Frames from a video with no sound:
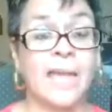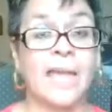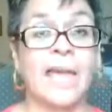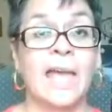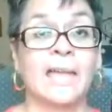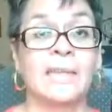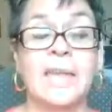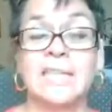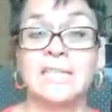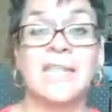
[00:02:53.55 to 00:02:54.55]
and
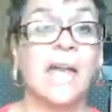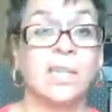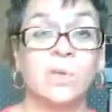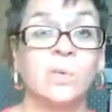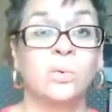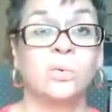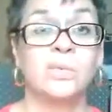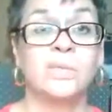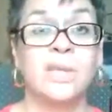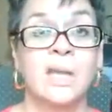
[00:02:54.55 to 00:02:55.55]
I did not
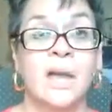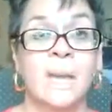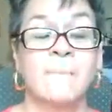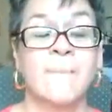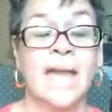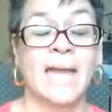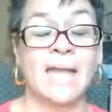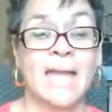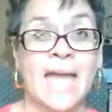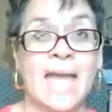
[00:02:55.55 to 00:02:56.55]
use my